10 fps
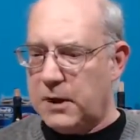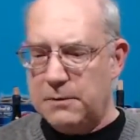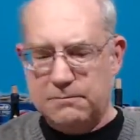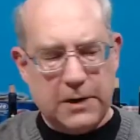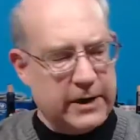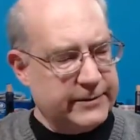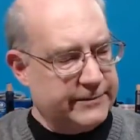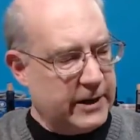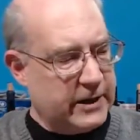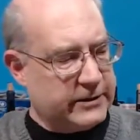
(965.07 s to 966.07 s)
But
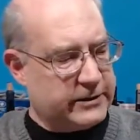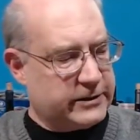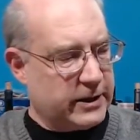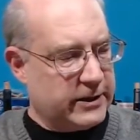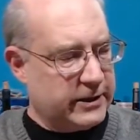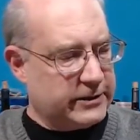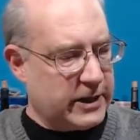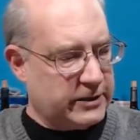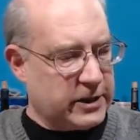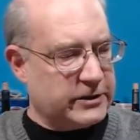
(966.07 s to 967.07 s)
it's
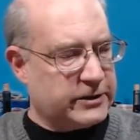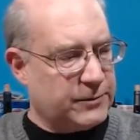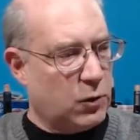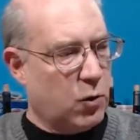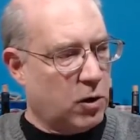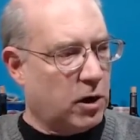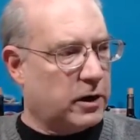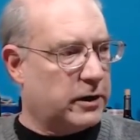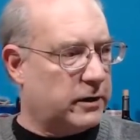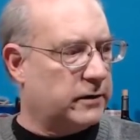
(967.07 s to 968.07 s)
it does seem to work.